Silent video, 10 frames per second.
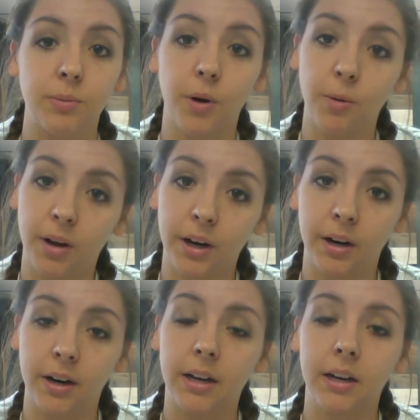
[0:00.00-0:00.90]
to the Beaumont
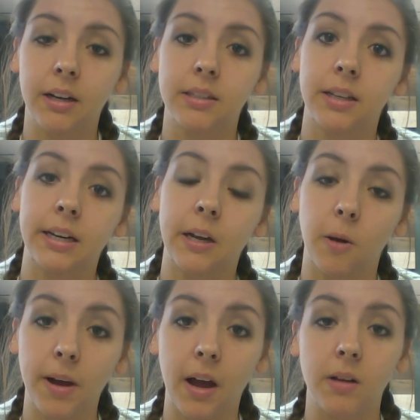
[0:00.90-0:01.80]
area to like
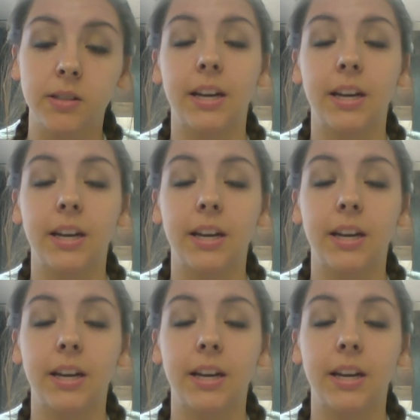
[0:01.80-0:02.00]
help out.